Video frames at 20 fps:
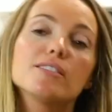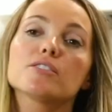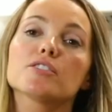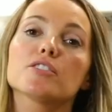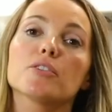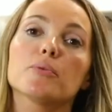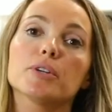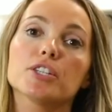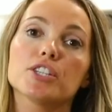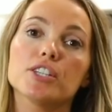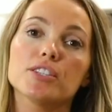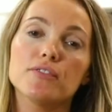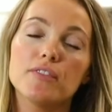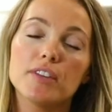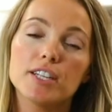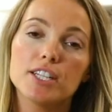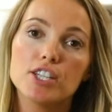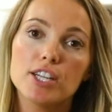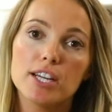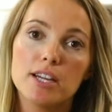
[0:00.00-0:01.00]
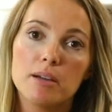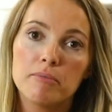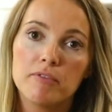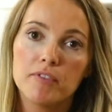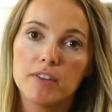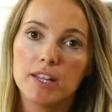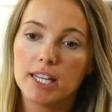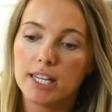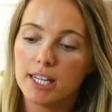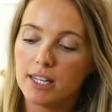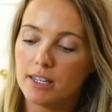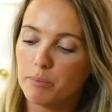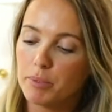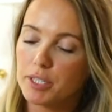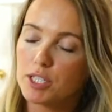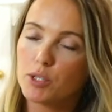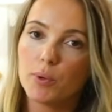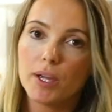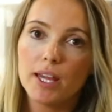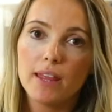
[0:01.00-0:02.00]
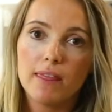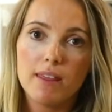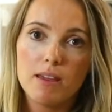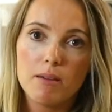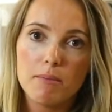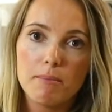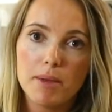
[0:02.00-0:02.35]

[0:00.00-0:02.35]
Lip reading: So we're just finishing up filling it between the